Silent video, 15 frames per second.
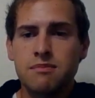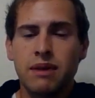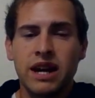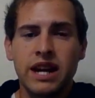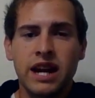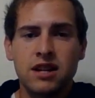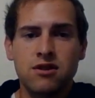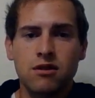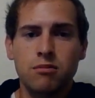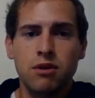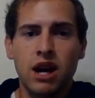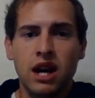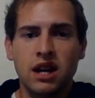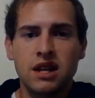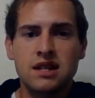By natural
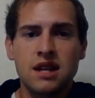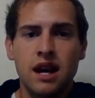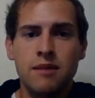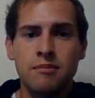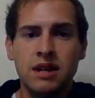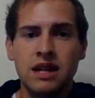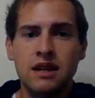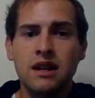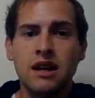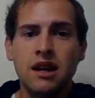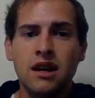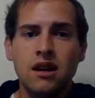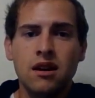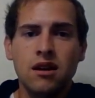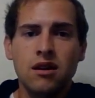products, I mean
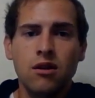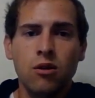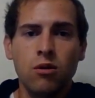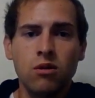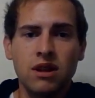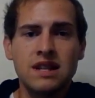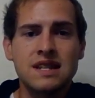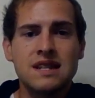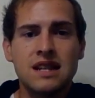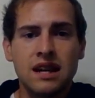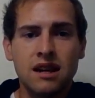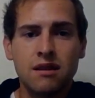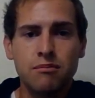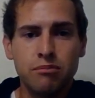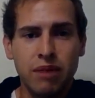
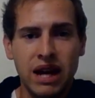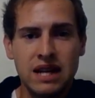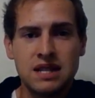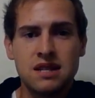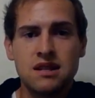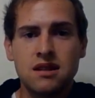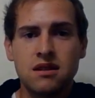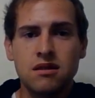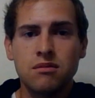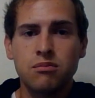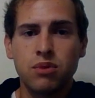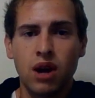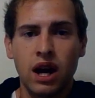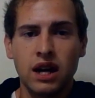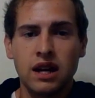holistic based
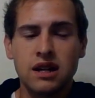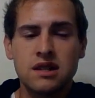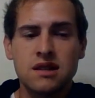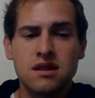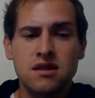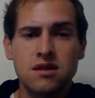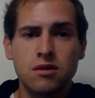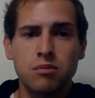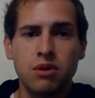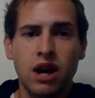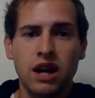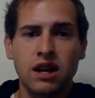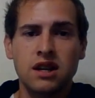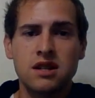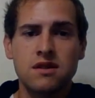products. So
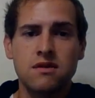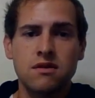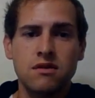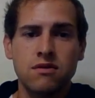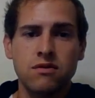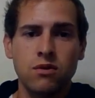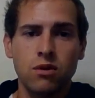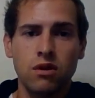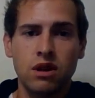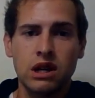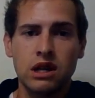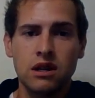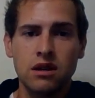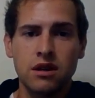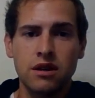products for
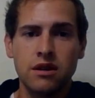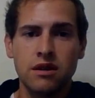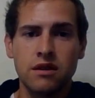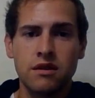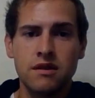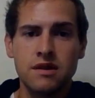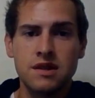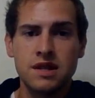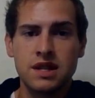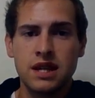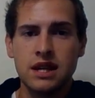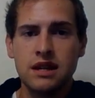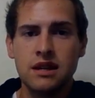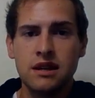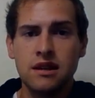your
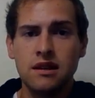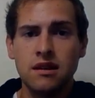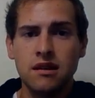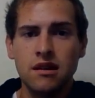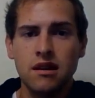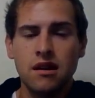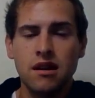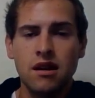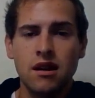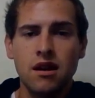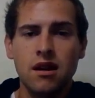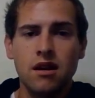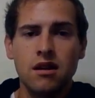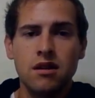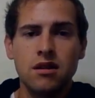skin,
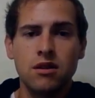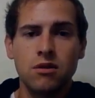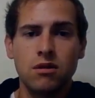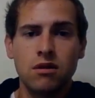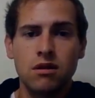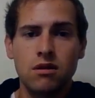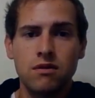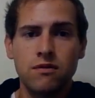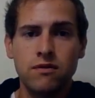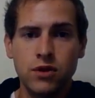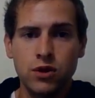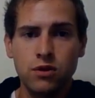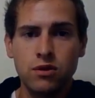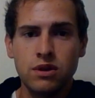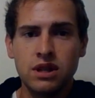your
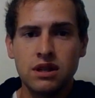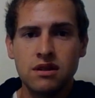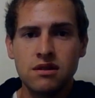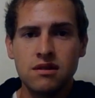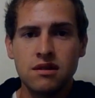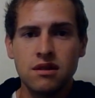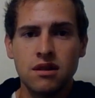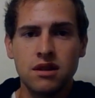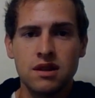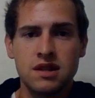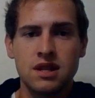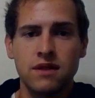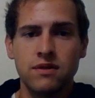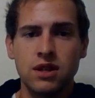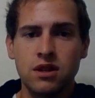food, the
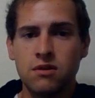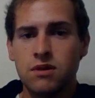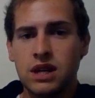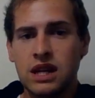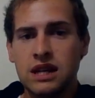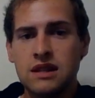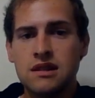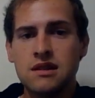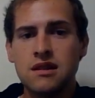stuff that you eat.